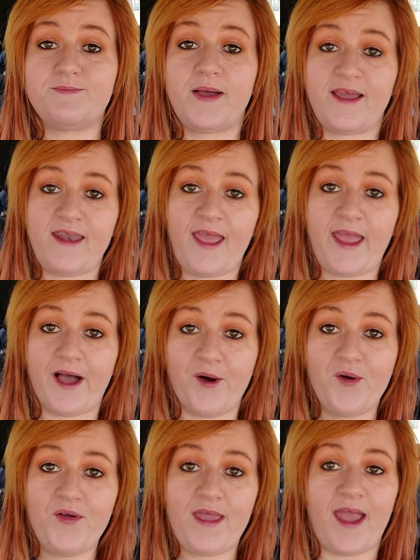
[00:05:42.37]
By
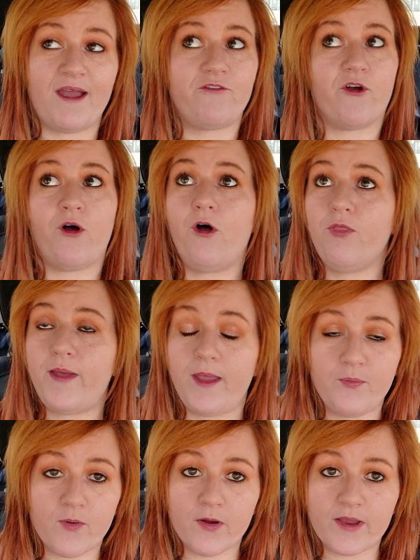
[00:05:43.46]
now, after all the
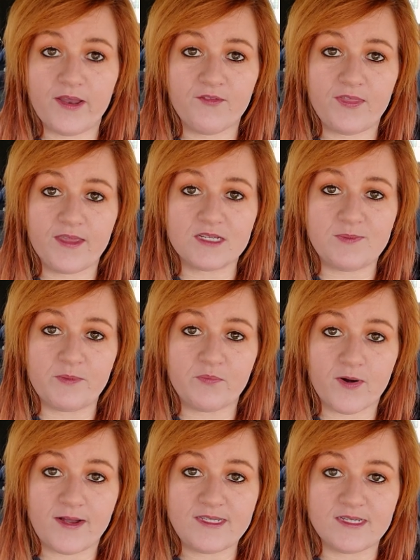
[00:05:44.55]
paperwork and everything has been
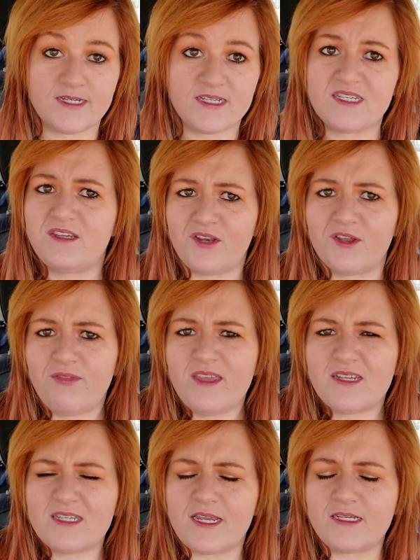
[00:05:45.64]
processed, and you know,
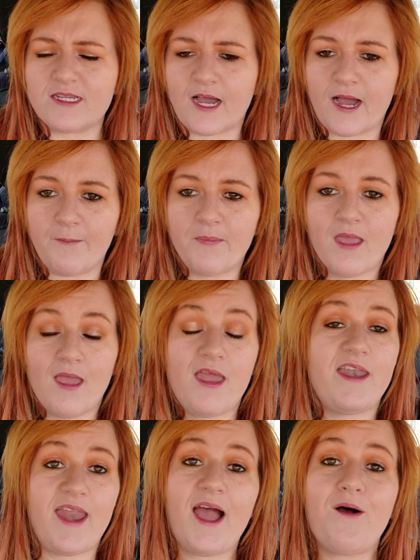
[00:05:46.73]
things take time.
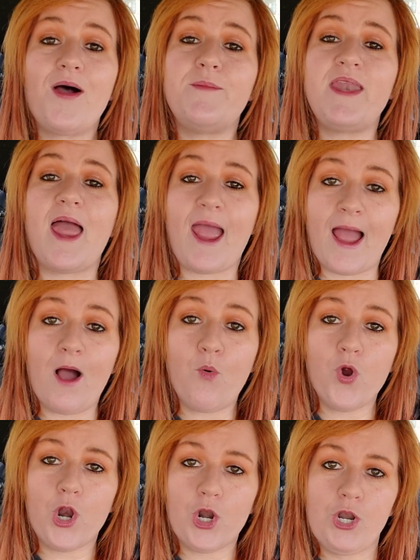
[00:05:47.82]
Now I'm an
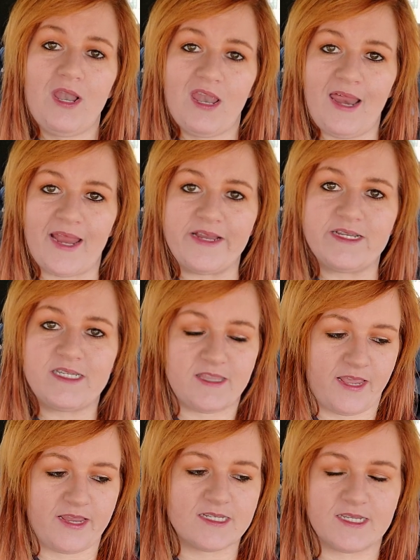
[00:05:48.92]
hour late to
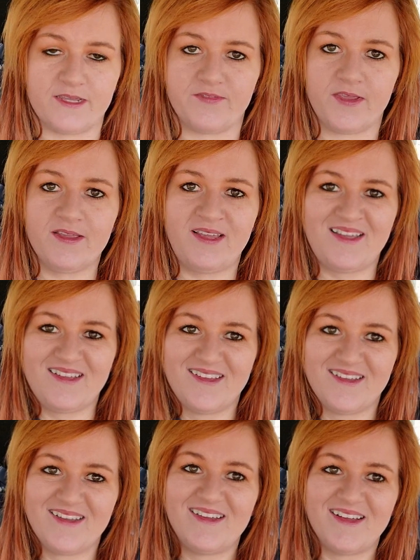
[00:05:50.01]
Thanksgiving.
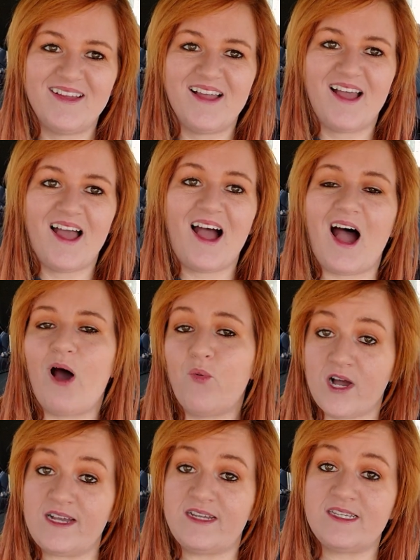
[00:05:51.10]
I
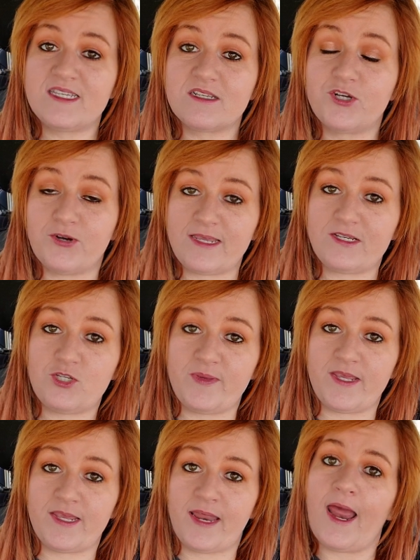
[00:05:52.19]
was going to
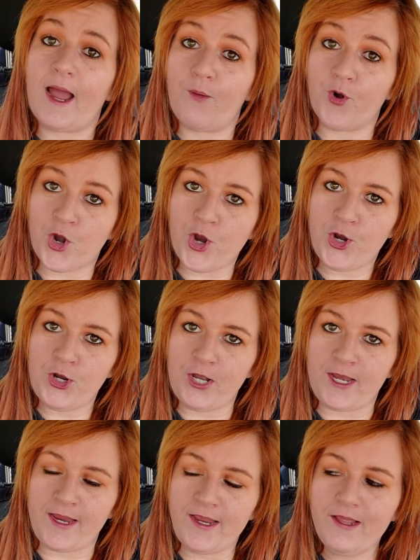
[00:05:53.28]
be an hour
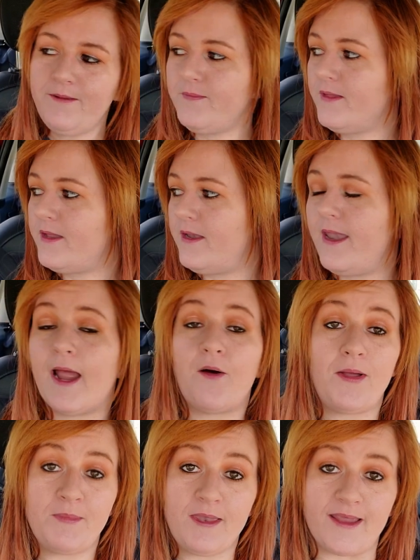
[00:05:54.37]
early. Now
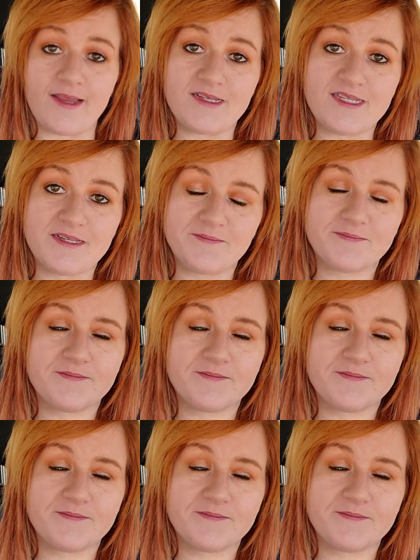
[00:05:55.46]
I'm late.